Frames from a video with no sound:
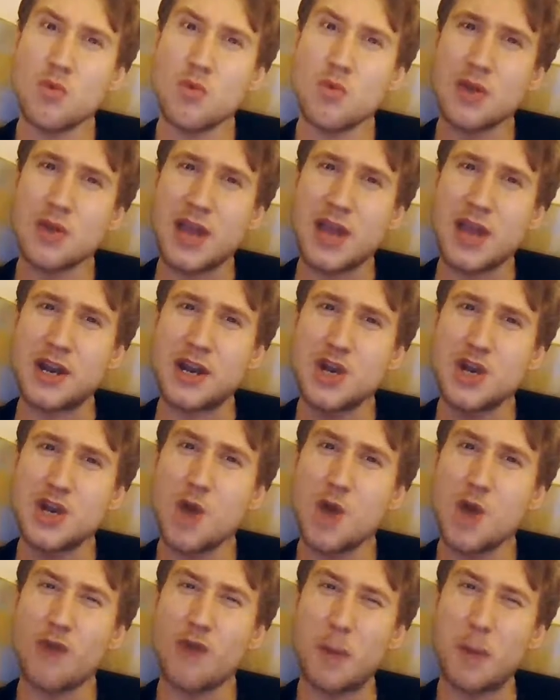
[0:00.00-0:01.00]
get
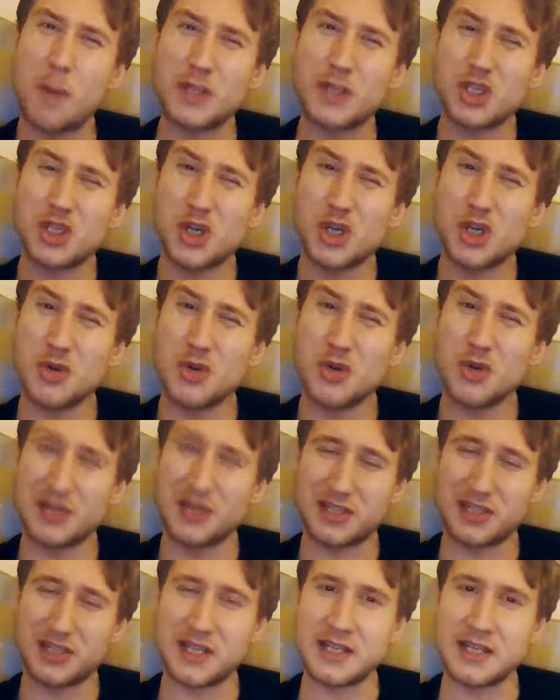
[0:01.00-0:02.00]
enough
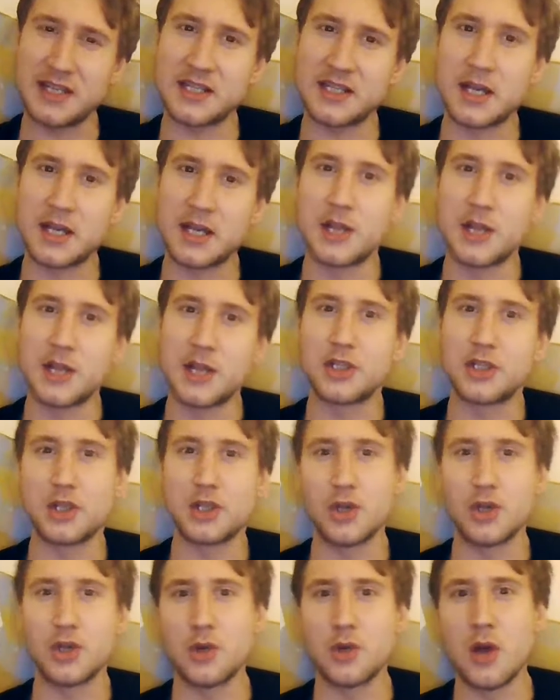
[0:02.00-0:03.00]
opportunities
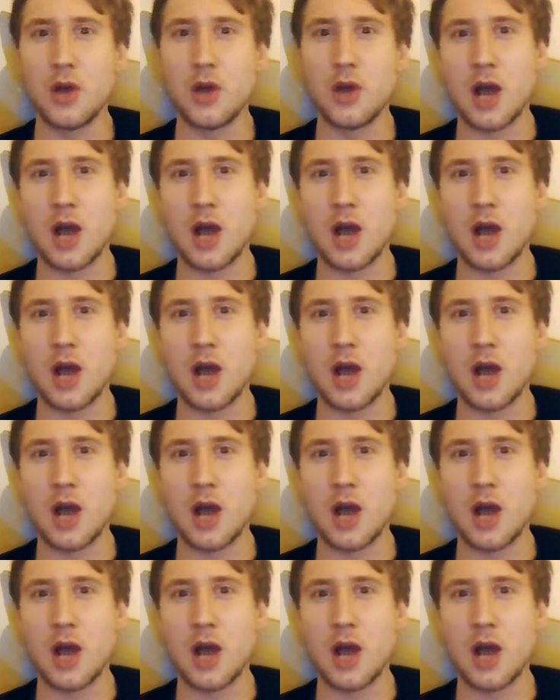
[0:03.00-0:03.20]
to